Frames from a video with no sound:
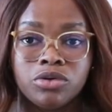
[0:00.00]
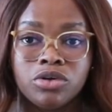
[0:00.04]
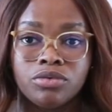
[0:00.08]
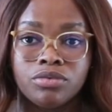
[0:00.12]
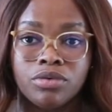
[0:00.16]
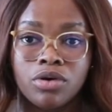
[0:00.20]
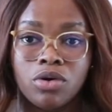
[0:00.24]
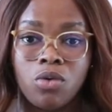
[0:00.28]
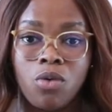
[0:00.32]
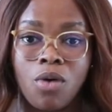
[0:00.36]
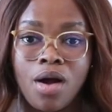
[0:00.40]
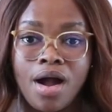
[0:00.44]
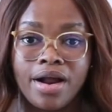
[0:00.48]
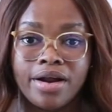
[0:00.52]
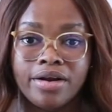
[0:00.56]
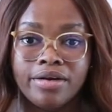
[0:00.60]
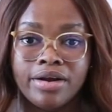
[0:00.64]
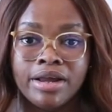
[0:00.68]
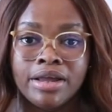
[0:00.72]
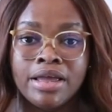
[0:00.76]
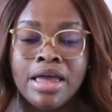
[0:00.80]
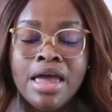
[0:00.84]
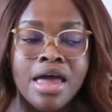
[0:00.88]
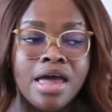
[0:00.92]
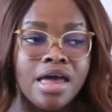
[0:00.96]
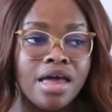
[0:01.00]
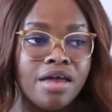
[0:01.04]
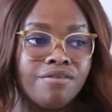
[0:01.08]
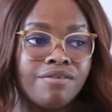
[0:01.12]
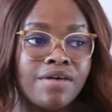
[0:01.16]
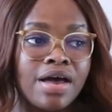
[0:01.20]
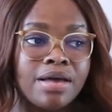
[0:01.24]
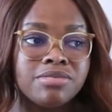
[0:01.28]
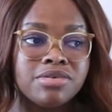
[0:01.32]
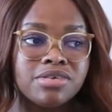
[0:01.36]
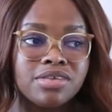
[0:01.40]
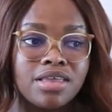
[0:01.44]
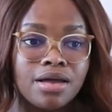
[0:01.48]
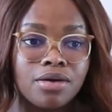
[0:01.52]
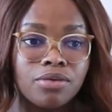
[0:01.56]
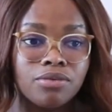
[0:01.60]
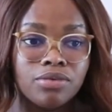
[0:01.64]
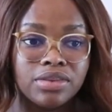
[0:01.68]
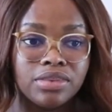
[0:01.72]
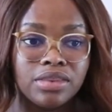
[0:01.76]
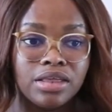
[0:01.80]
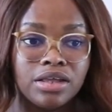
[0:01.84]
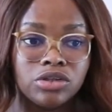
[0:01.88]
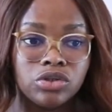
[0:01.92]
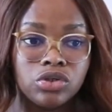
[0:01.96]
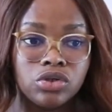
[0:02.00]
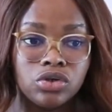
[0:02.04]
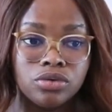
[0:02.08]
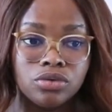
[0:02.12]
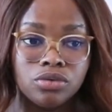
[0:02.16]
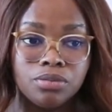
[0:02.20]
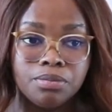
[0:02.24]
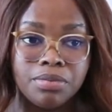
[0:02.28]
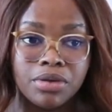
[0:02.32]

requiring. If I'm stuck within 2